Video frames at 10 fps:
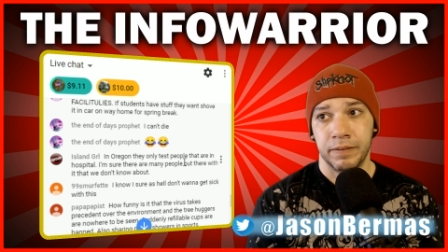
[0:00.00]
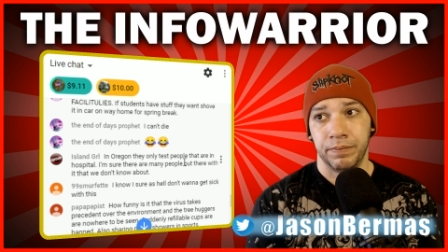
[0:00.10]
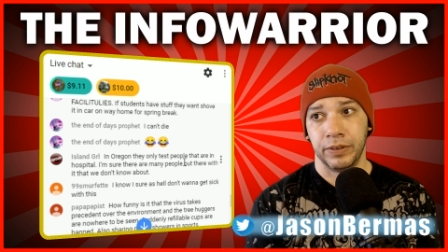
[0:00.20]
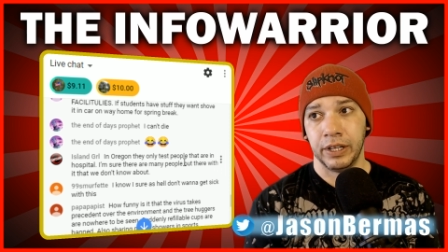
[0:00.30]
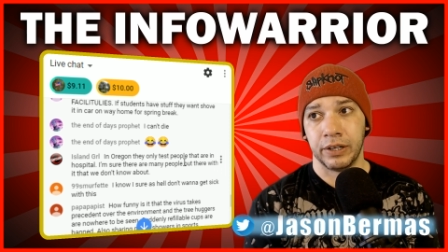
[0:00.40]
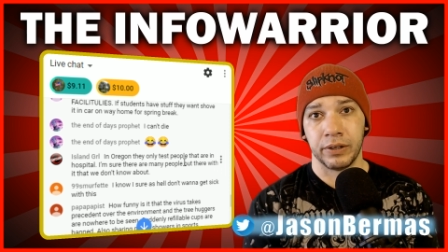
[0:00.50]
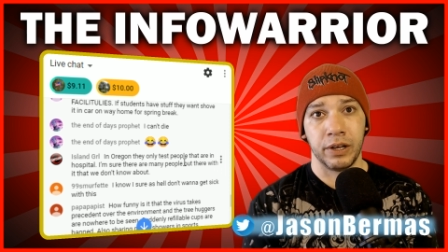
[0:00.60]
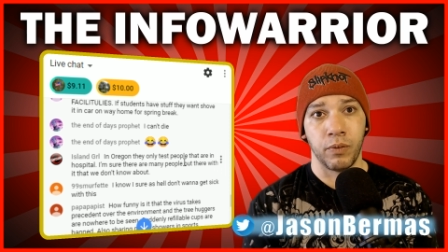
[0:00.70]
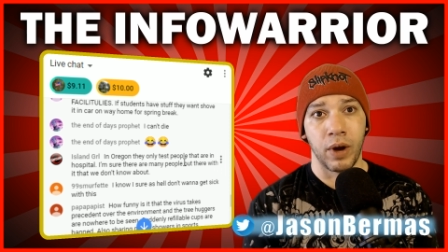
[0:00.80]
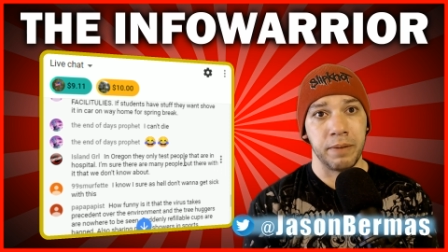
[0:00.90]
literally
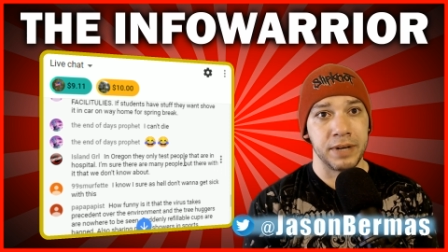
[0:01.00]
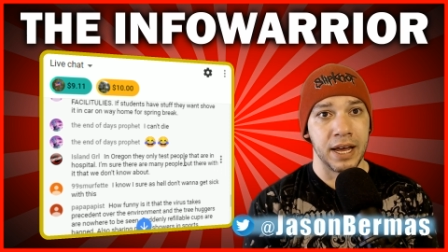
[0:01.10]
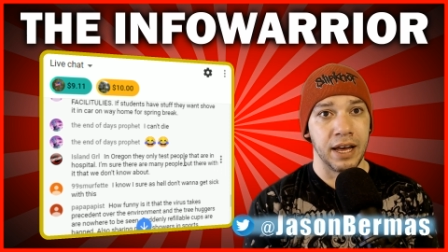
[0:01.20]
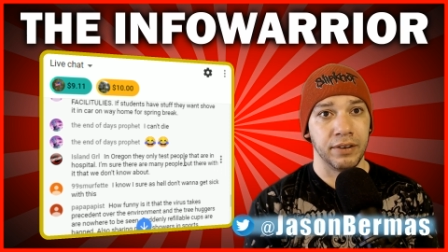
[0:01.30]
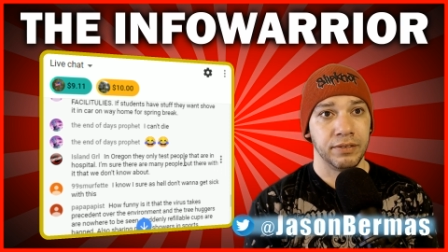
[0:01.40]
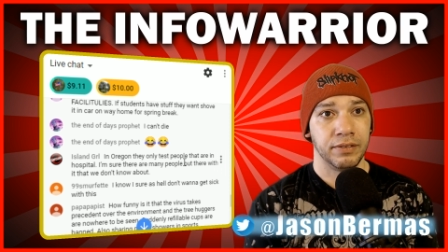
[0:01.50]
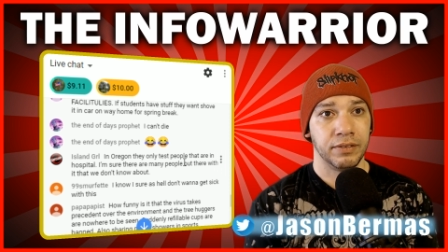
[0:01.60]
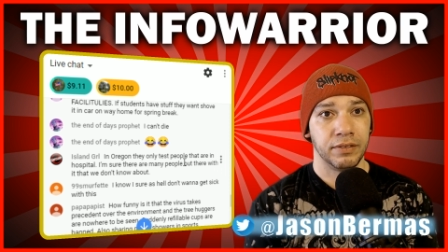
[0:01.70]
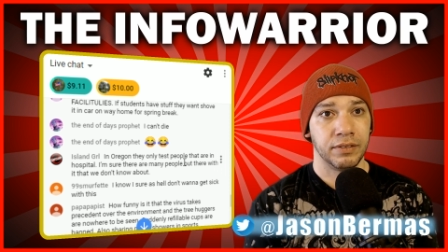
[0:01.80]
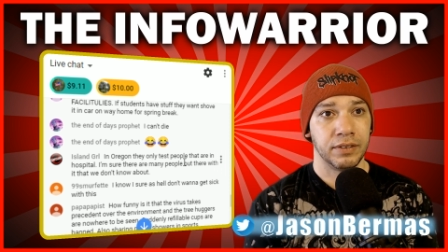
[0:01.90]
wiped down.
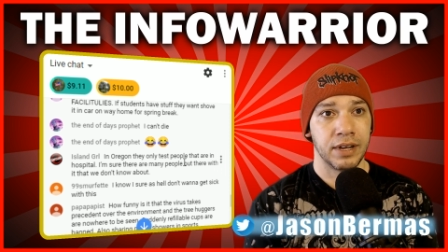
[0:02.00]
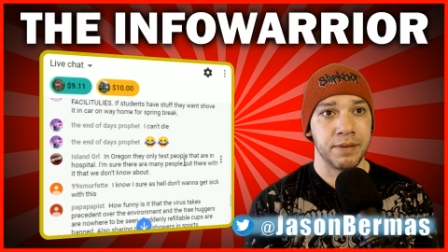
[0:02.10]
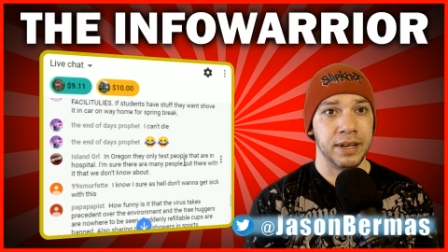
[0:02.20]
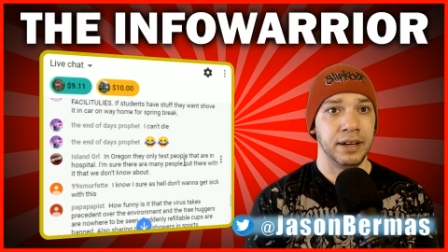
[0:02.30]
I mean,